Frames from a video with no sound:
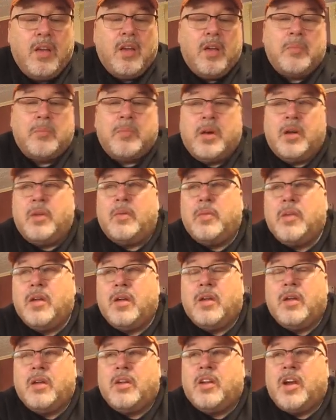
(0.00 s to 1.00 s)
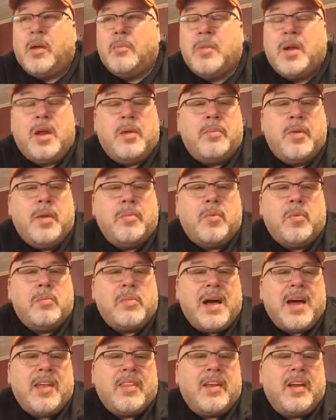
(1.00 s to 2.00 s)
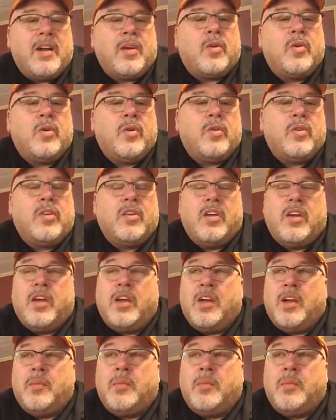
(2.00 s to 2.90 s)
But not many people buy that grill today.